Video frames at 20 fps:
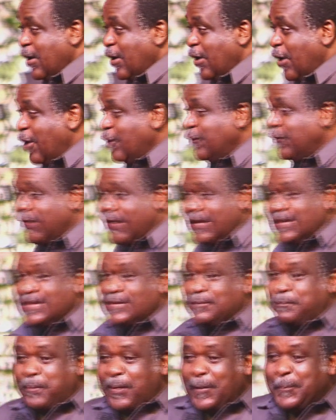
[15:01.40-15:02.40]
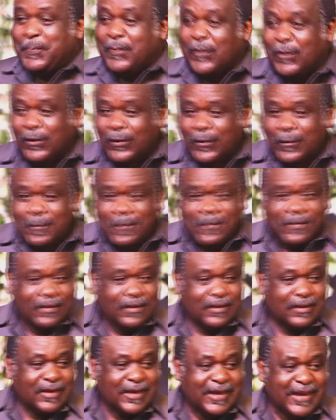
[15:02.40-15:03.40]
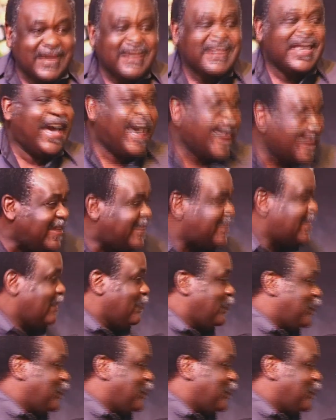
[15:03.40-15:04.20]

of these people inheriting